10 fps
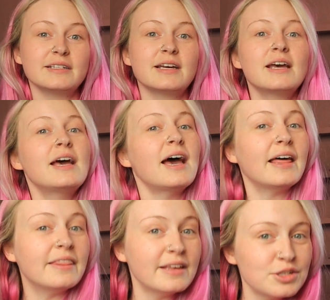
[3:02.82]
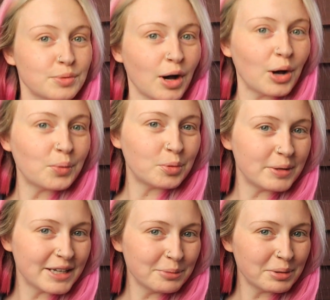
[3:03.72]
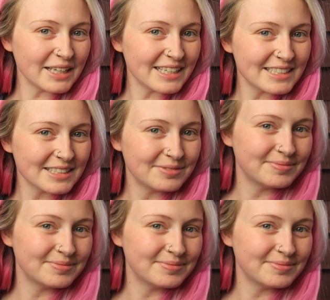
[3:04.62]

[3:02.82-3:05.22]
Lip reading: it, and this wall will be complete.